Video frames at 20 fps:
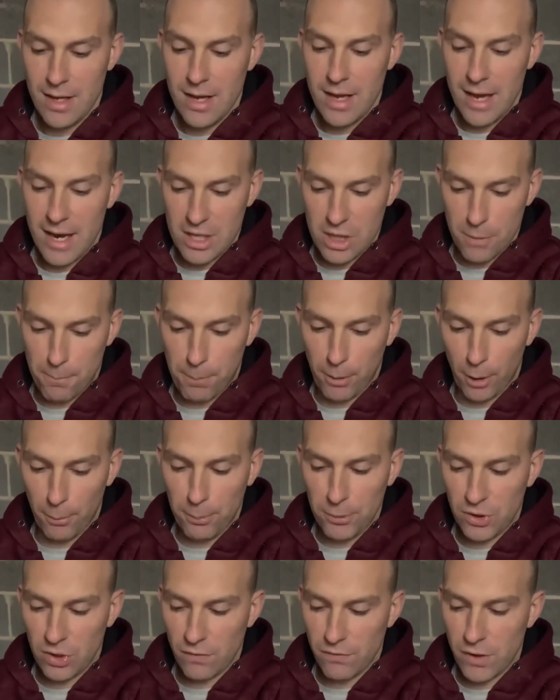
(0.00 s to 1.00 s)
And the
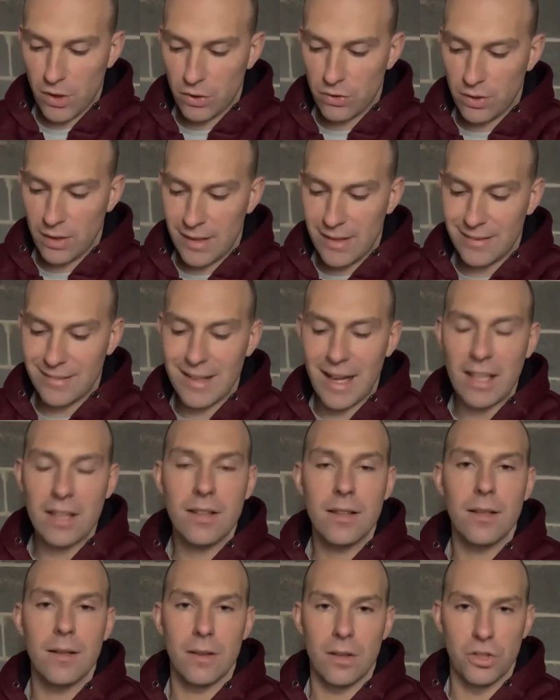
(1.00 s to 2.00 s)
purpose of this is
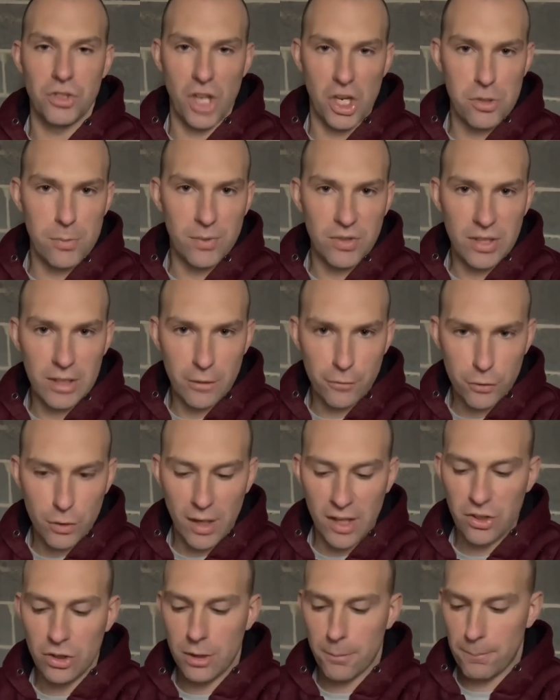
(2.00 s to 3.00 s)
not the judgment seat of
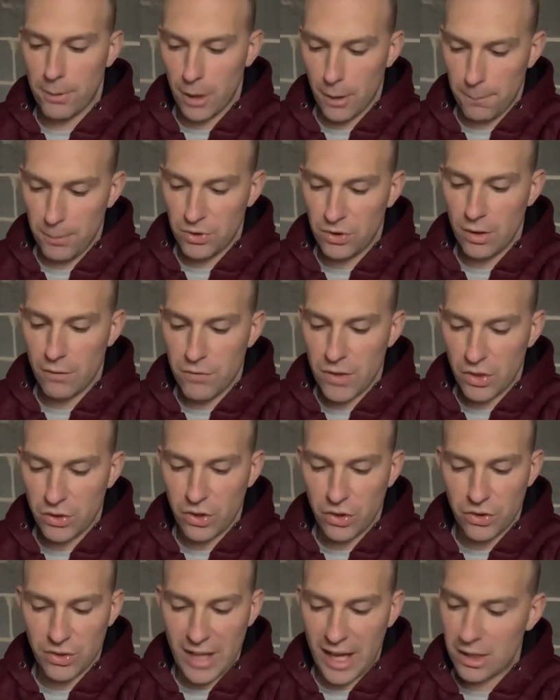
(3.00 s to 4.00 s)
Christ. The purpose of this
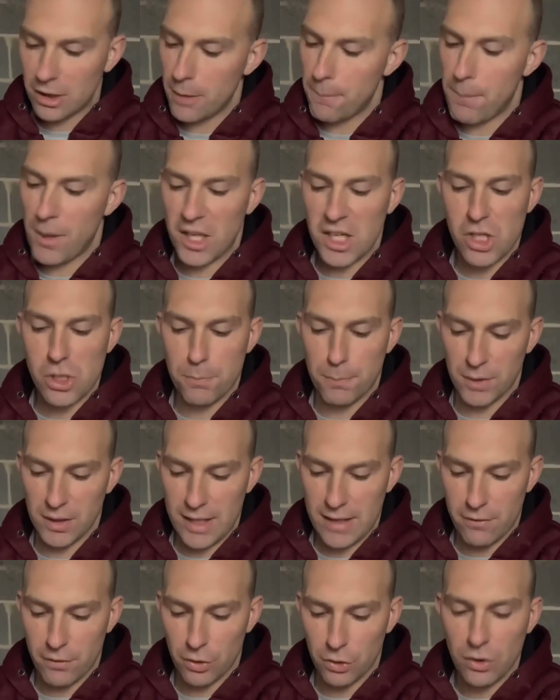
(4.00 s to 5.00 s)
is not to punish
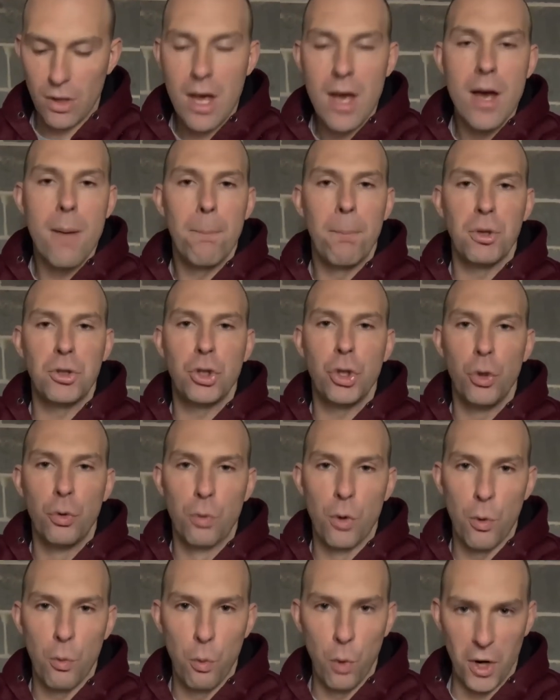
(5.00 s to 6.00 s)
believers, but to
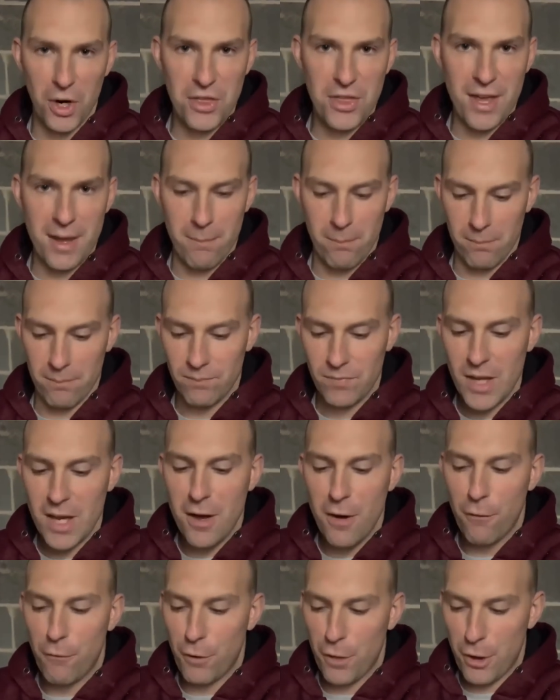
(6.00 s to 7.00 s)
reward them
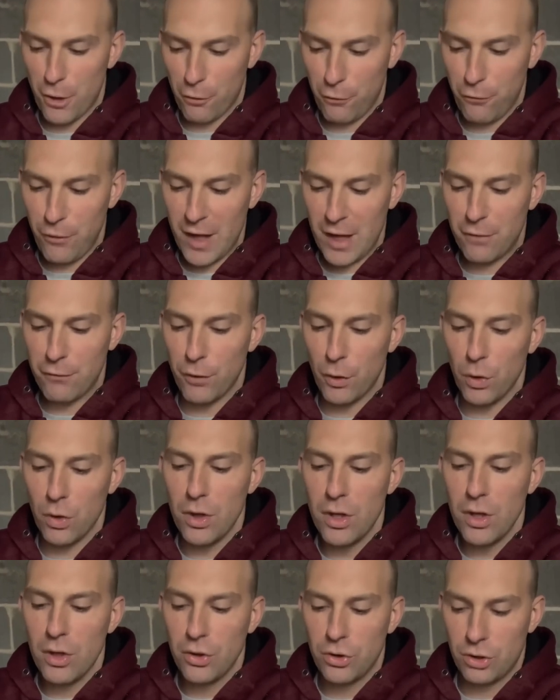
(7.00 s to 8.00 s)
for their
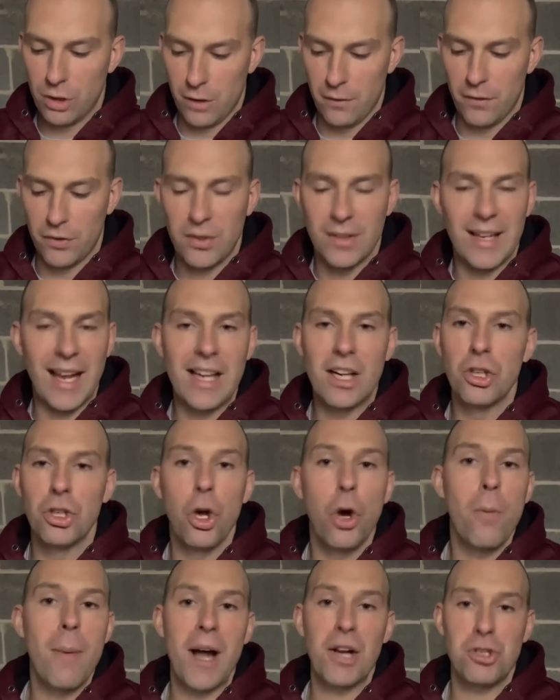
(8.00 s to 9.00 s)
faithful service. And I don't
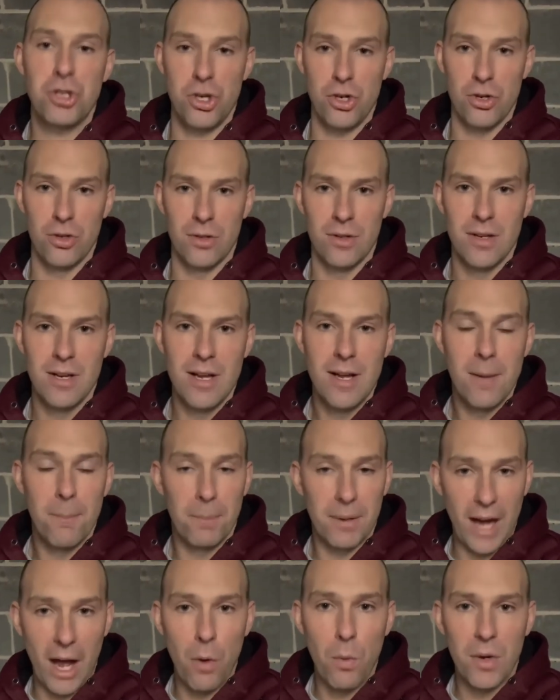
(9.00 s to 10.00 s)
know about you,
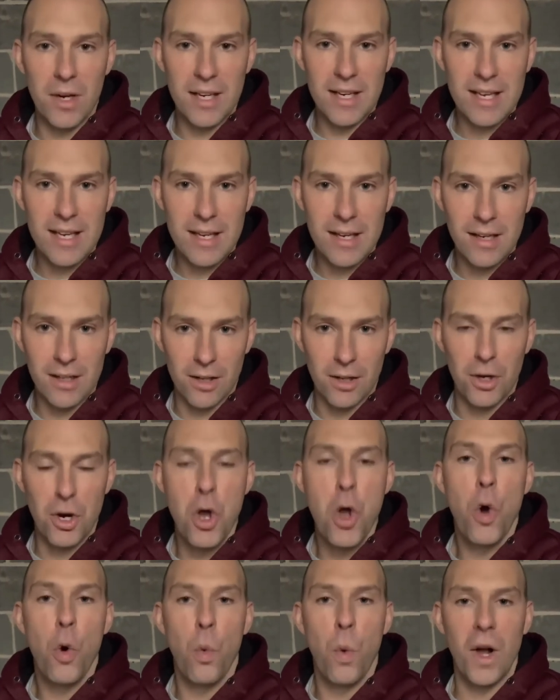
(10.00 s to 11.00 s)
but I want to
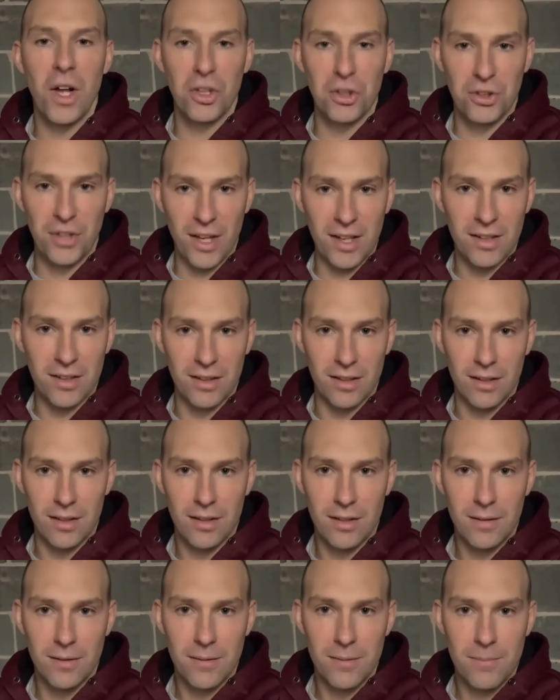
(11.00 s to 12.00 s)
hear, "Well done,
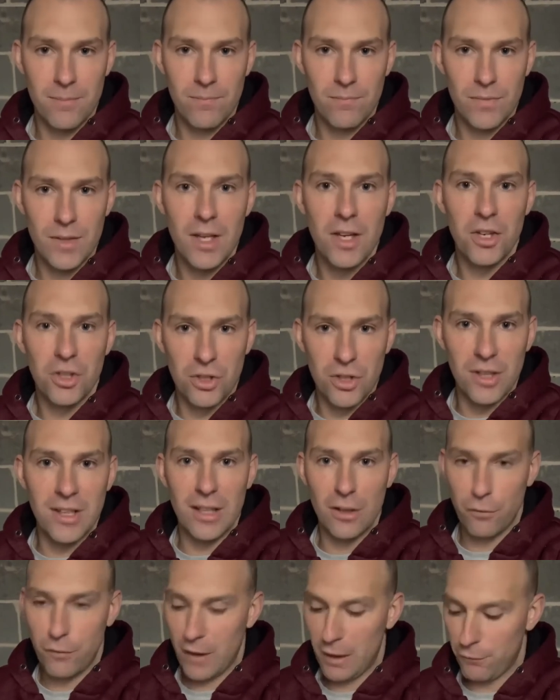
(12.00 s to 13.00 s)
good
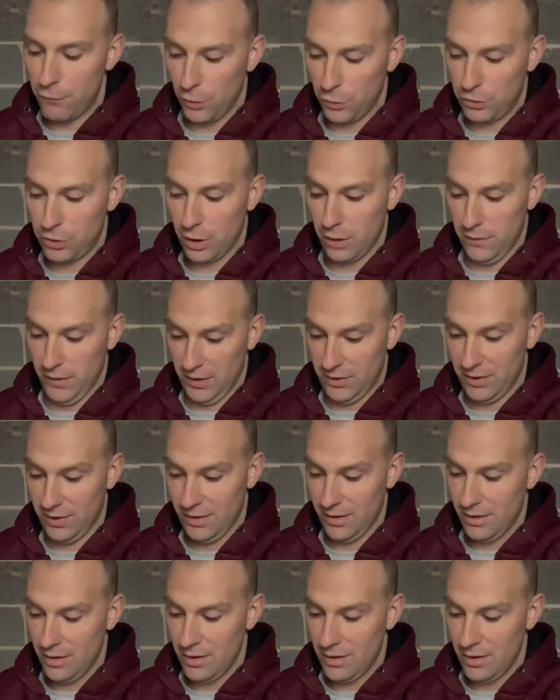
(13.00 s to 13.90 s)
and faithful servant."